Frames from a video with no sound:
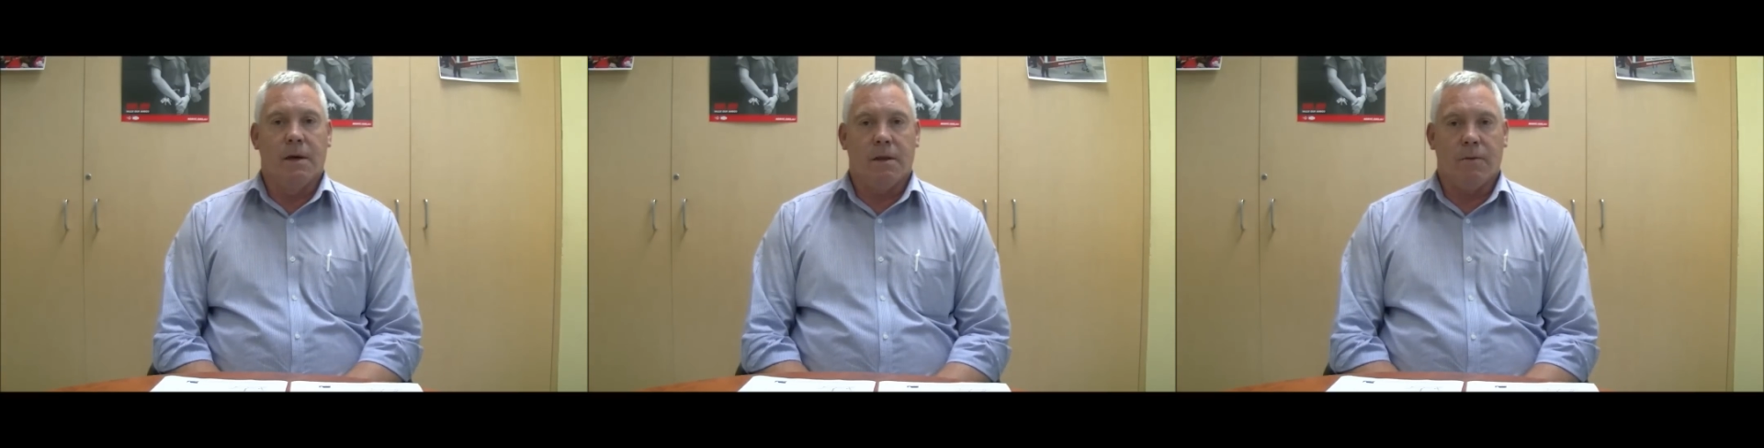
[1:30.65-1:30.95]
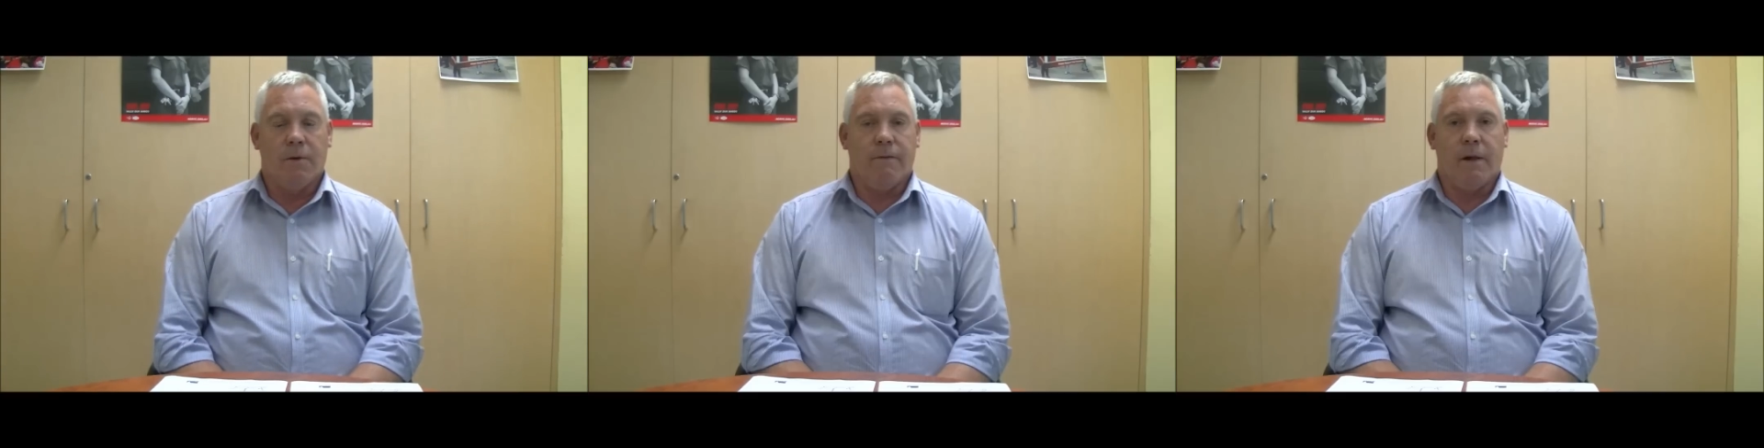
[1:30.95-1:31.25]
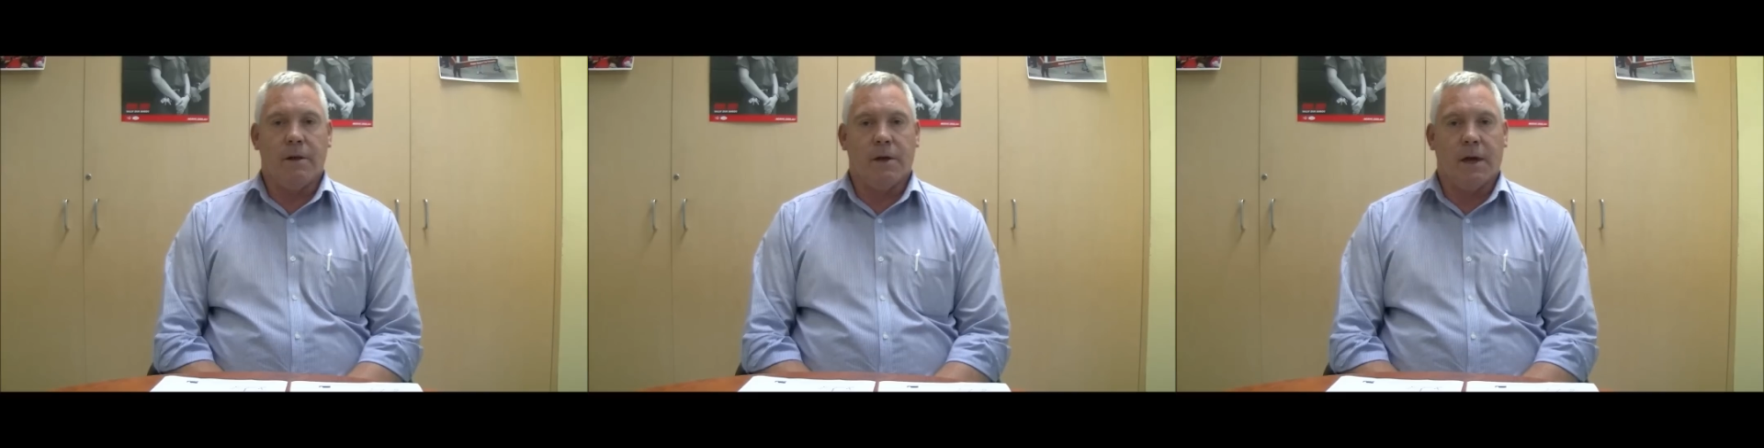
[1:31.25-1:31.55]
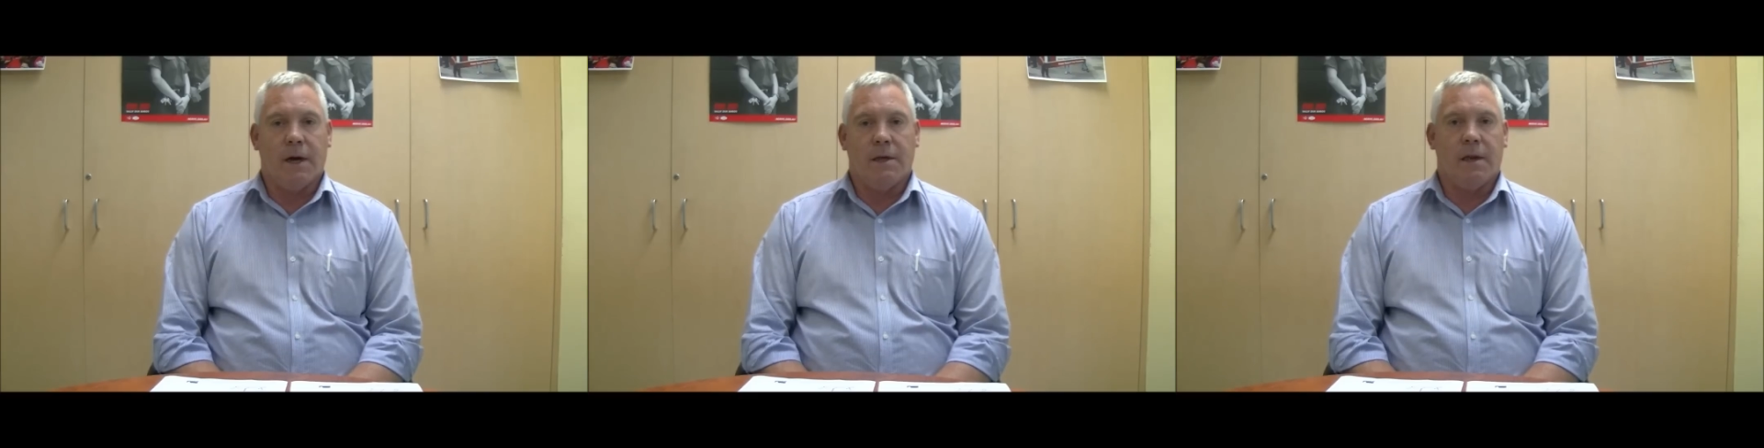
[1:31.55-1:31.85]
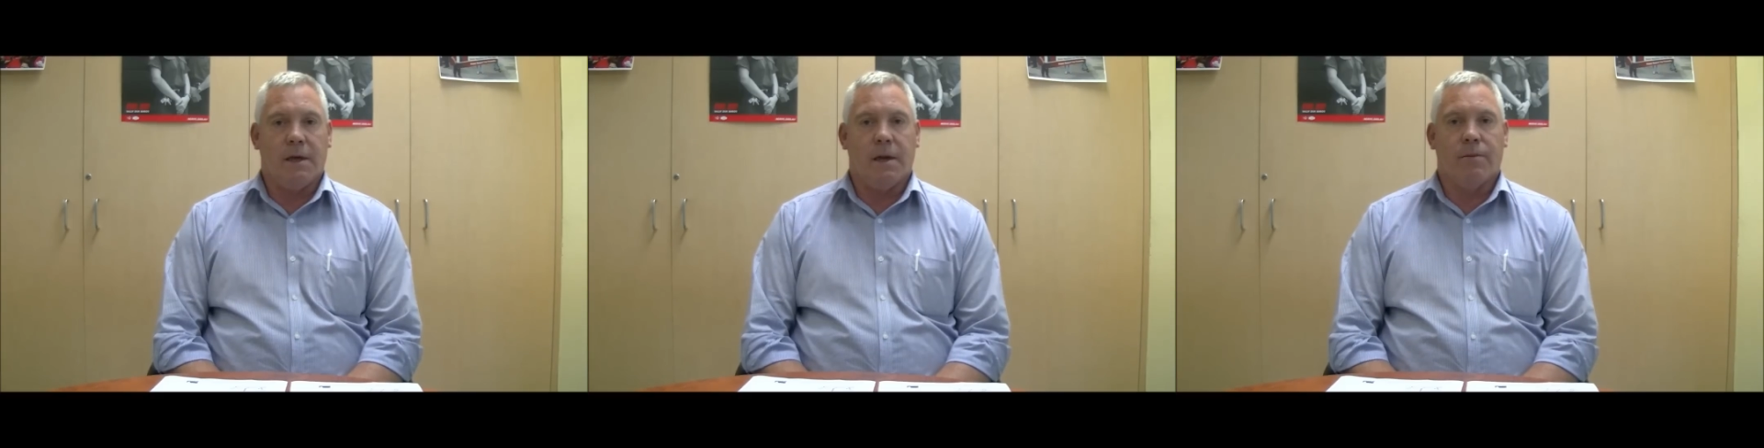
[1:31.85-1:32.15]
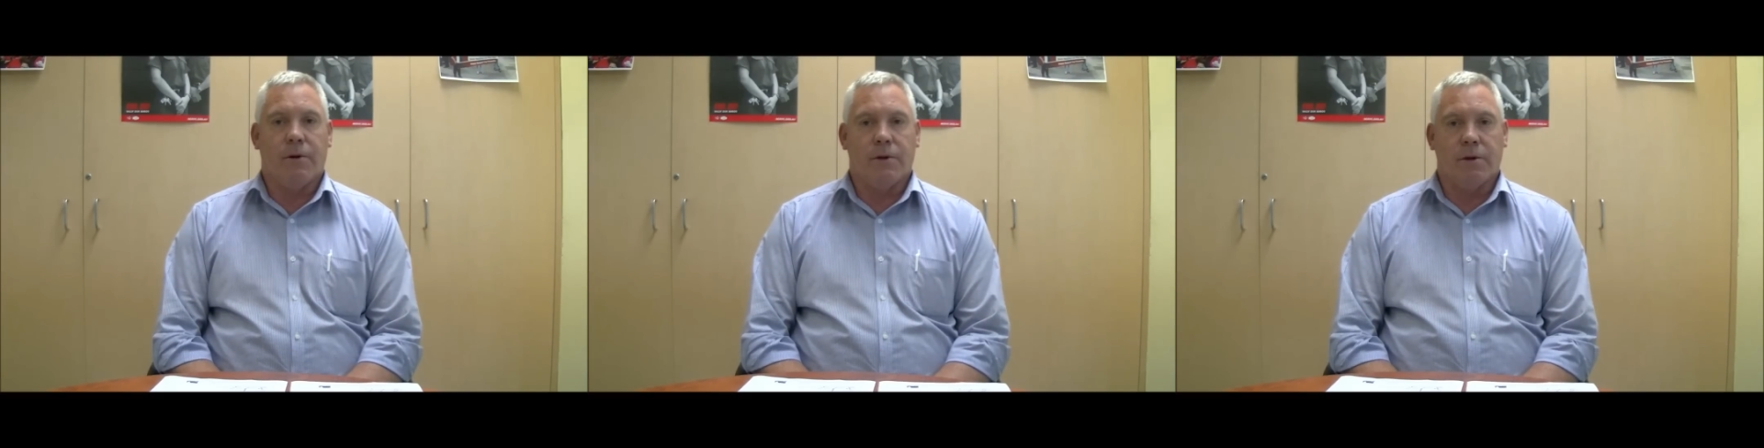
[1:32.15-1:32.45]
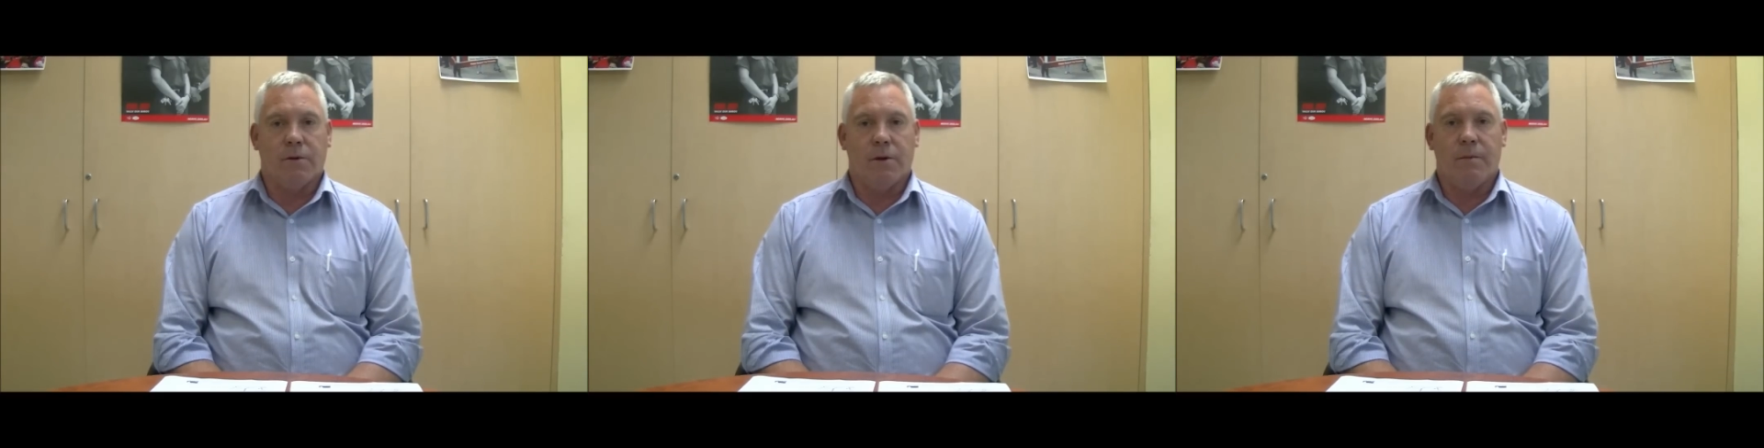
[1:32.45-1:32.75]
the work value case in the enterprise
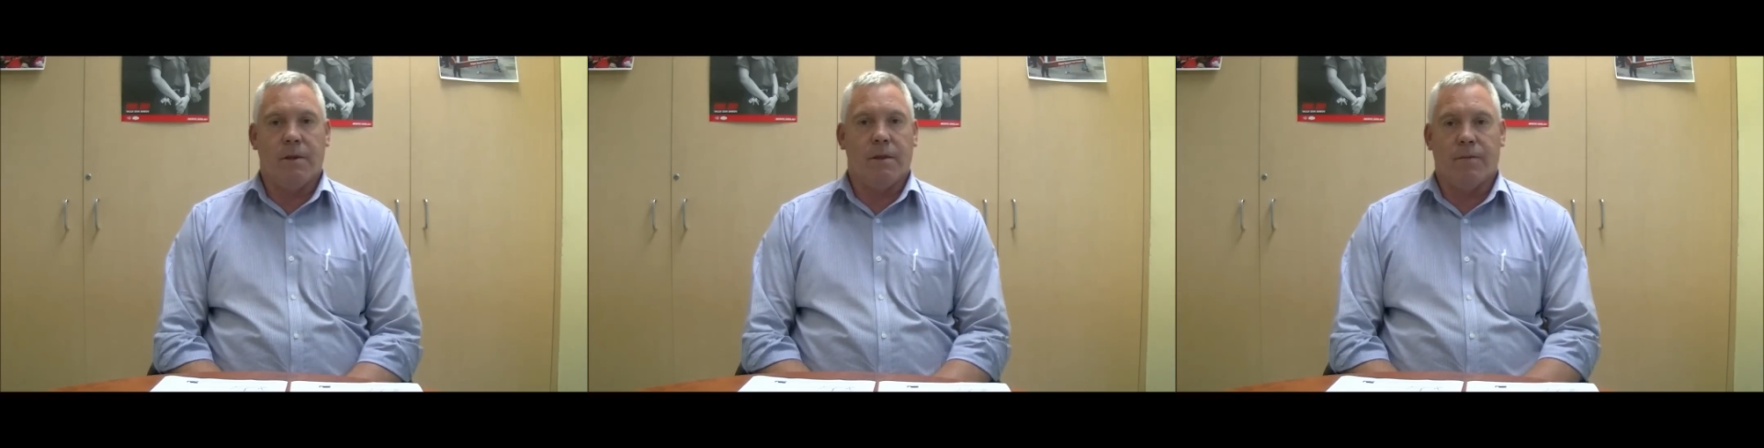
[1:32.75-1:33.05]
agreement.